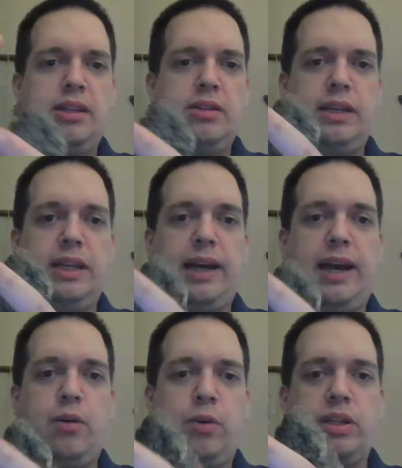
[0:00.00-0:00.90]
It's only
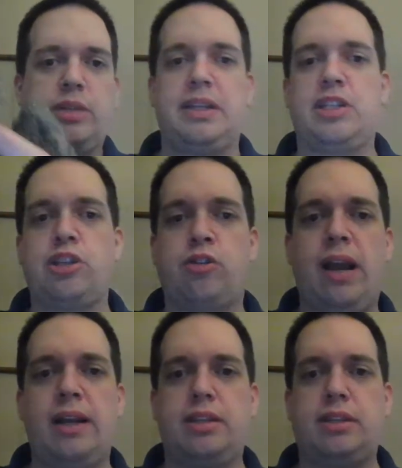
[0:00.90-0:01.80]
lighter where it's been
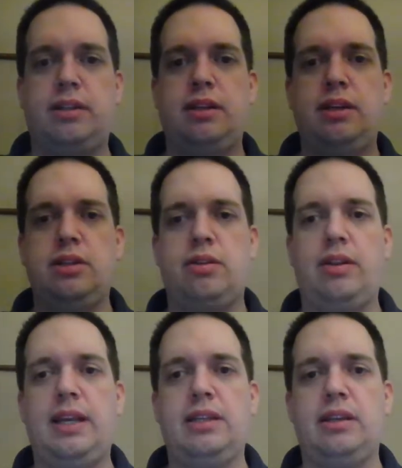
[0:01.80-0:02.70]
scratched. So
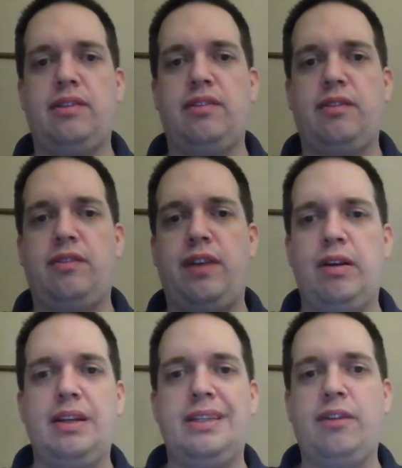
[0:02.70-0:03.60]
these look
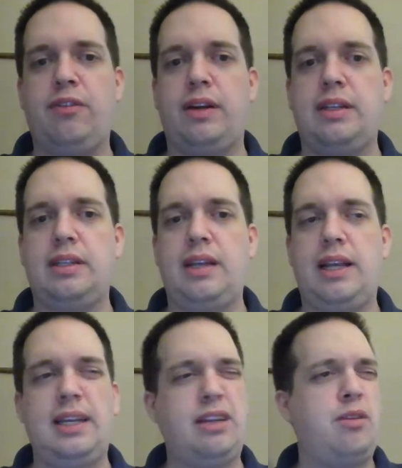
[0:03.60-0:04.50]
very different,
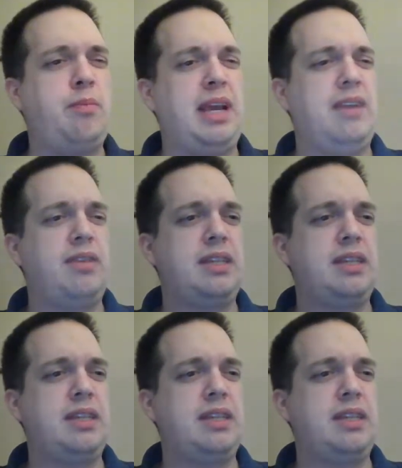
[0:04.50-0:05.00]
and yet they're made of the